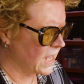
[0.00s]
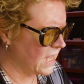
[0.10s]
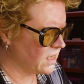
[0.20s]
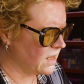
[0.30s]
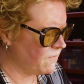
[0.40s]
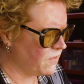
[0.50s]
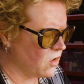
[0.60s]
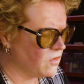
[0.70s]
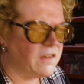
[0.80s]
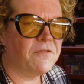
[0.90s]
And if
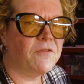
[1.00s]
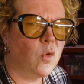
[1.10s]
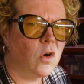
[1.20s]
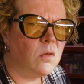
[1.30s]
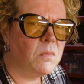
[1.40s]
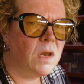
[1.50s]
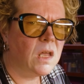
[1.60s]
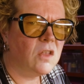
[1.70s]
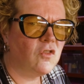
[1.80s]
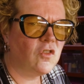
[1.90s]
they're deformed
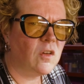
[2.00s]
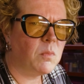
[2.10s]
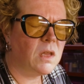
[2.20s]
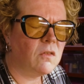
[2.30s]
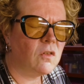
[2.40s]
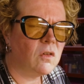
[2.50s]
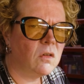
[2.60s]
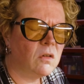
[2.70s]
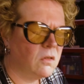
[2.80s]
in shipment,